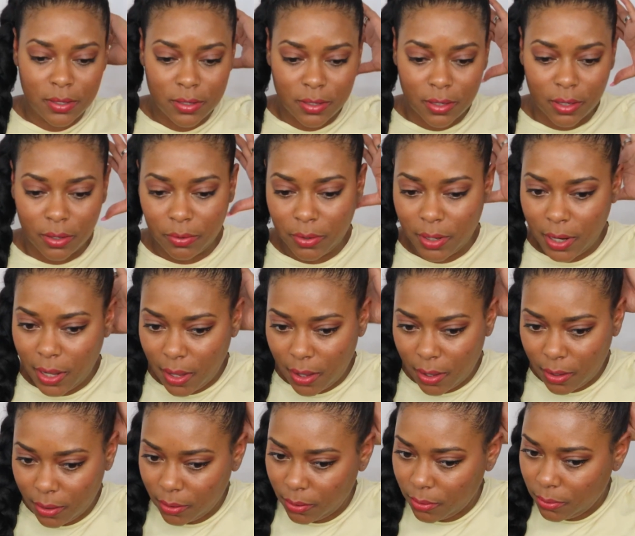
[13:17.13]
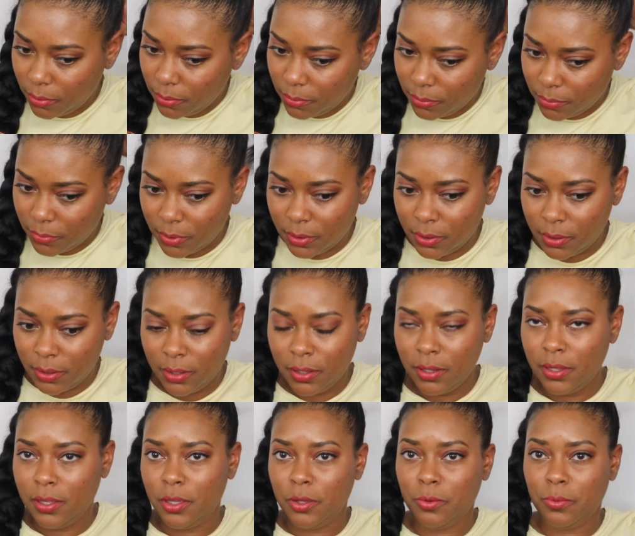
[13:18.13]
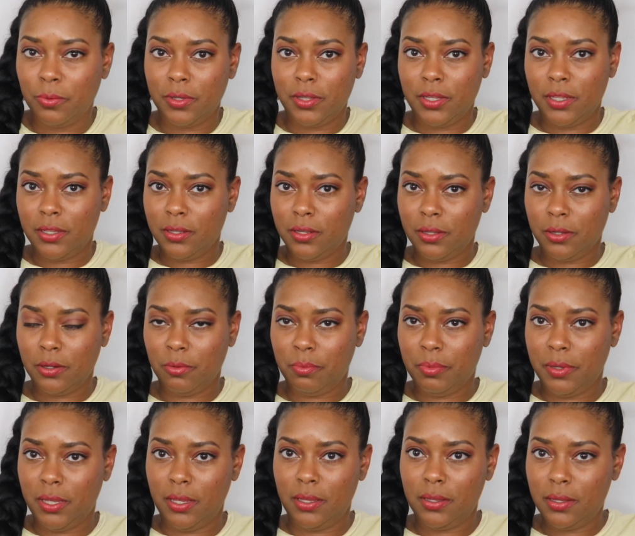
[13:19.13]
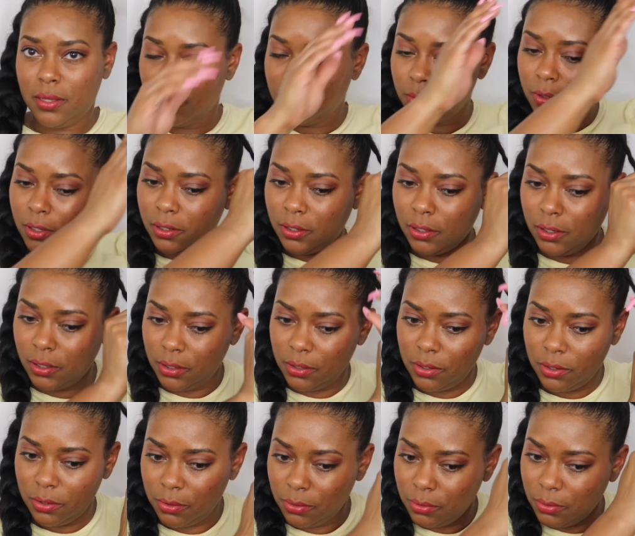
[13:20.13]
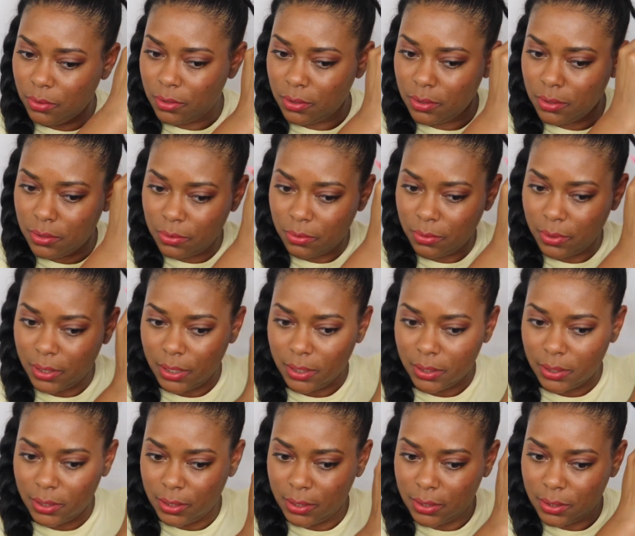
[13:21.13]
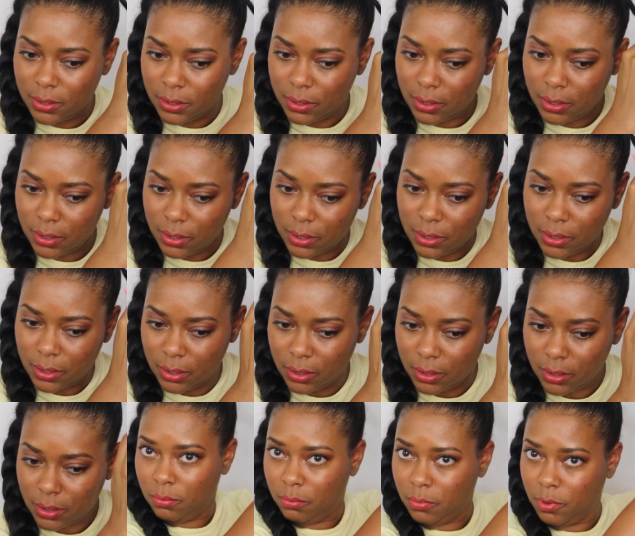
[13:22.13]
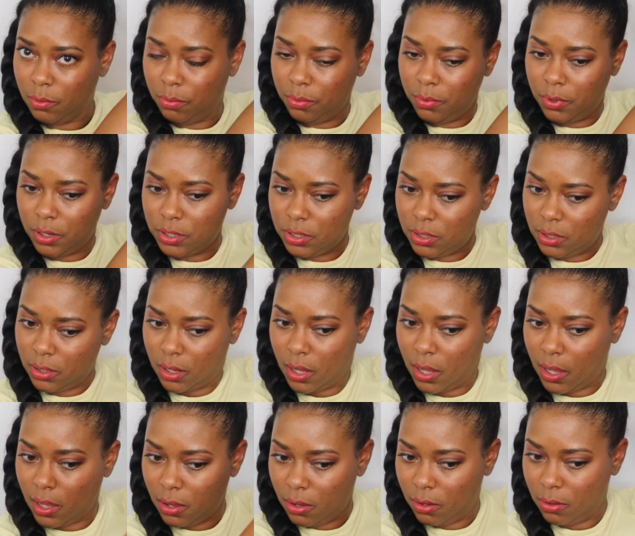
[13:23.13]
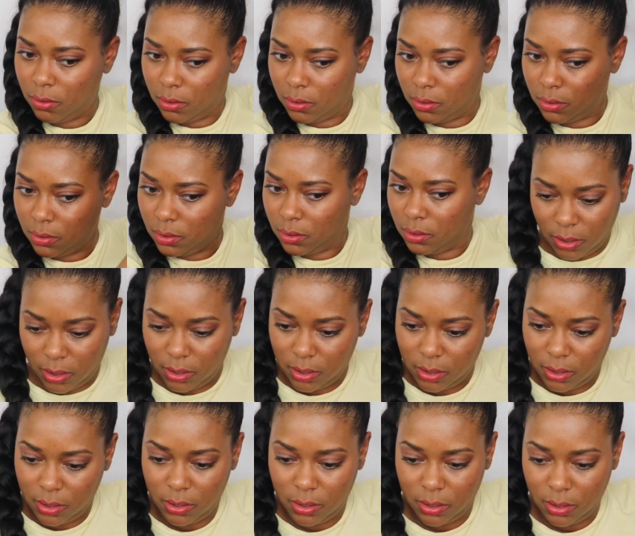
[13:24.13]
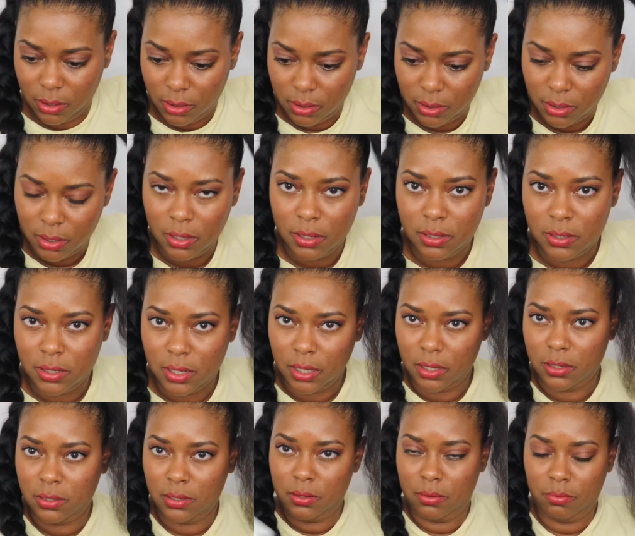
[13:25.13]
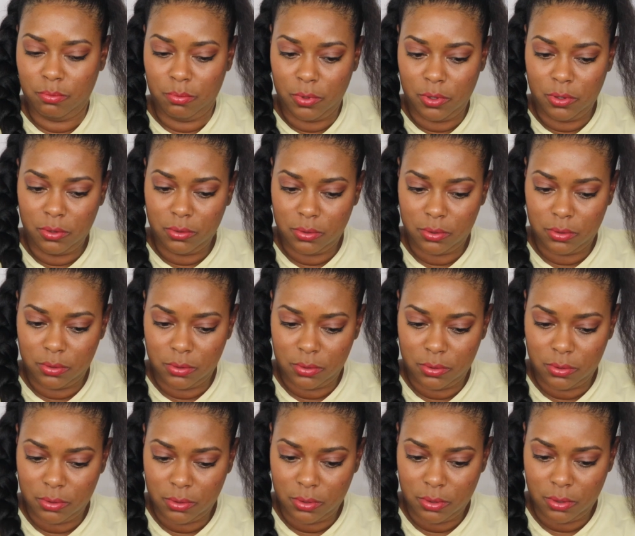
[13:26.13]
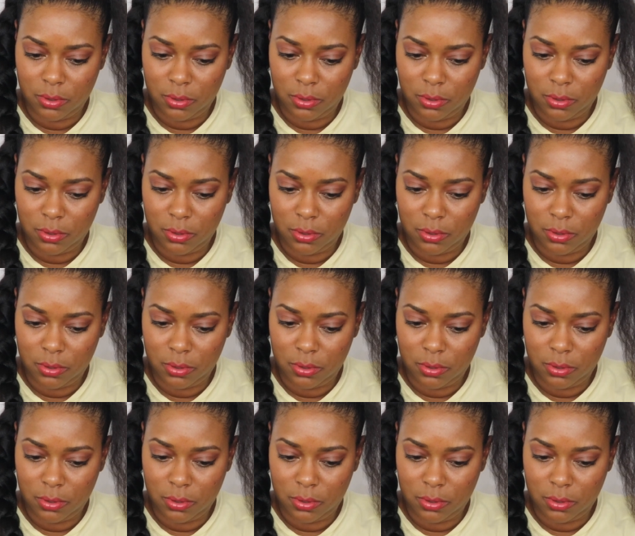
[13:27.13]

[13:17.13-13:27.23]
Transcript: So now, with this little piece, I'm gonna undo this twist. I'm gonna brush it out and take some mousse,